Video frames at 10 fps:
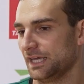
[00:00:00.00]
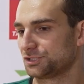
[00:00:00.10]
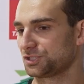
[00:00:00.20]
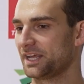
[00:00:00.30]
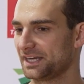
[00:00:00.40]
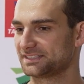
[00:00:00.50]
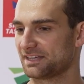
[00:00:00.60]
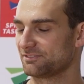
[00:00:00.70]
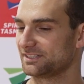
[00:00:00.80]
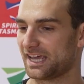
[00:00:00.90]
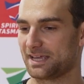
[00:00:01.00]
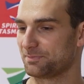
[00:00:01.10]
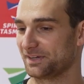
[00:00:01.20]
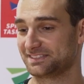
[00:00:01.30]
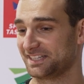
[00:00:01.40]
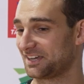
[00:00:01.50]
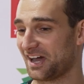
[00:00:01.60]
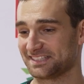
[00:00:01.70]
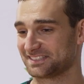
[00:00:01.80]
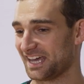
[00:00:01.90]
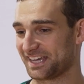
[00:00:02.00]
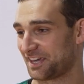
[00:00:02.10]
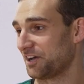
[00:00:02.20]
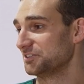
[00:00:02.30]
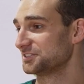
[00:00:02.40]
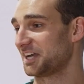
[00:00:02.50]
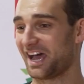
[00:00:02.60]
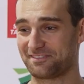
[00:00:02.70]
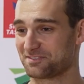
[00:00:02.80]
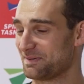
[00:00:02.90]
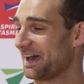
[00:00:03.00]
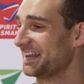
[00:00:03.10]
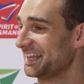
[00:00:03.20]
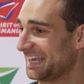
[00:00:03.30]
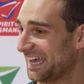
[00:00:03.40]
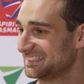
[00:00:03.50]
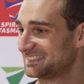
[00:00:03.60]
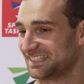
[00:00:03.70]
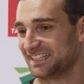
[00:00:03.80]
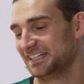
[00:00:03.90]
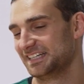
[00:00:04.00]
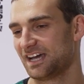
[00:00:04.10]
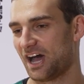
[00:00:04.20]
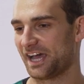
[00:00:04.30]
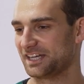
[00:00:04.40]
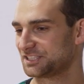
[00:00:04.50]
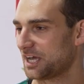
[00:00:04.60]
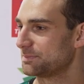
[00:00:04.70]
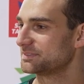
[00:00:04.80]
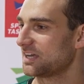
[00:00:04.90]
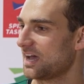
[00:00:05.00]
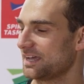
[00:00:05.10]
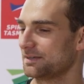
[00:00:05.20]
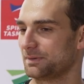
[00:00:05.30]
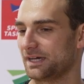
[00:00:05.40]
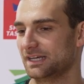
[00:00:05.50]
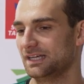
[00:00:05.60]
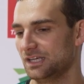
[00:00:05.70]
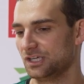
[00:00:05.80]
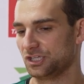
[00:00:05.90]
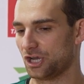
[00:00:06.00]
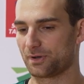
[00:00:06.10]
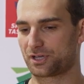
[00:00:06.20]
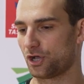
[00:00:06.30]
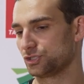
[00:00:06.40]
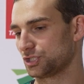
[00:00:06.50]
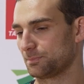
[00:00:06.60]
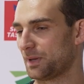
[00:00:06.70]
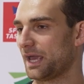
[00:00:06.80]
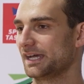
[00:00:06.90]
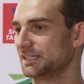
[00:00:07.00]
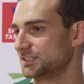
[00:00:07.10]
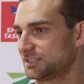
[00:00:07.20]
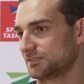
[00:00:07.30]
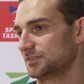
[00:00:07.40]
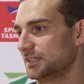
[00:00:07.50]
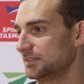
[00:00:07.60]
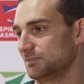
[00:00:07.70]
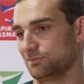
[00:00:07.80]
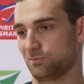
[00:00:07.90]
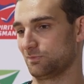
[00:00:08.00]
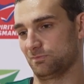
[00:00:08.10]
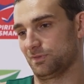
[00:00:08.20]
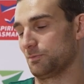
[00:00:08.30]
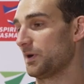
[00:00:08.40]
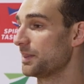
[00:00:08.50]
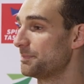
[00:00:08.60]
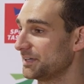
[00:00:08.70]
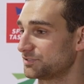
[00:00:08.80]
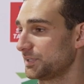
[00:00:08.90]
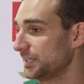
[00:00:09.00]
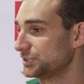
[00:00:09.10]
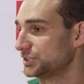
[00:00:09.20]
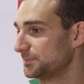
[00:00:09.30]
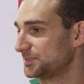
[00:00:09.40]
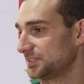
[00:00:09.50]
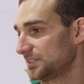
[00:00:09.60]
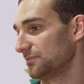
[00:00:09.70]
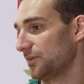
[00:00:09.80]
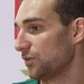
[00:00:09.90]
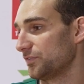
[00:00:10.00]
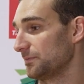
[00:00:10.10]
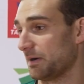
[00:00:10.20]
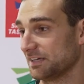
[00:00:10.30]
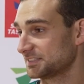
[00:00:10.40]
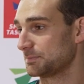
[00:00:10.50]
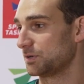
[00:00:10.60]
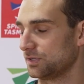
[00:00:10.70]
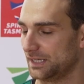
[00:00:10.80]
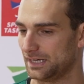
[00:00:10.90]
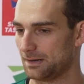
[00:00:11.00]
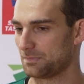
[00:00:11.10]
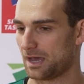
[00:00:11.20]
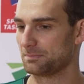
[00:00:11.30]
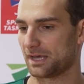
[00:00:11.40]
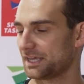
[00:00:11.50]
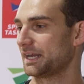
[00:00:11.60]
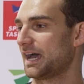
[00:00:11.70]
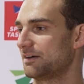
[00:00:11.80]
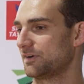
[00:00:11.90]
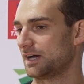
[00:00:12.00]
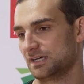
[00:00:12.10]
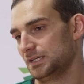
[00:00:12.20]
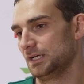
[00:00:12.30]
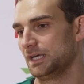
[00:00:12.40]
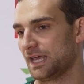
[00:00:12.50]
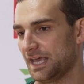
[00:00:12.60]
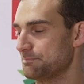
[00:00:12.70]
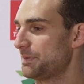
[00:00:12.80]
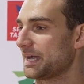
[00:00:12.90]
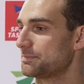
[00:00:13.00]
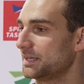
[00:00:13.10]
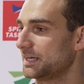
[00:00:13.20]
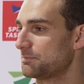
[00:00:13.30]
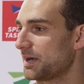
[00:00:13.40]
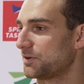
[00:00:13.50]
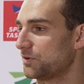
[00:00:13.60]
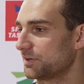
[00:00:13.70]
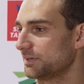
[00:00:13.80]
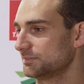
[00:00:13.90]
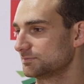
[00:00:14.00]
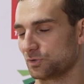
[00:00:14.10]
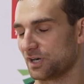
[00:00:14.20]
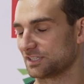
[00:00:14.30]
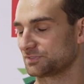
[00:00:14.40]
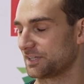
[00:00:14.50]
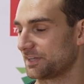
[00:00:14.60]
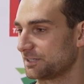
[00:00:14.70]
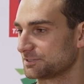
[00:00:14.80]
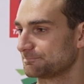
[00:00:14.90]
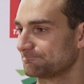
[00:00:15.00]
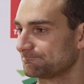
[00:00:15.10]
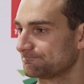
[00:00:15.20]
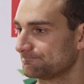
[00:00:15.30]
in trainings every day, brings in guys like Curls that I have to battle against, and iron sharpens iron. But you know, a coach and a player is one of the biggest relationships involving basketball, and I'm lucky to have him back me and in my corner. Wouldn't ask for anything else.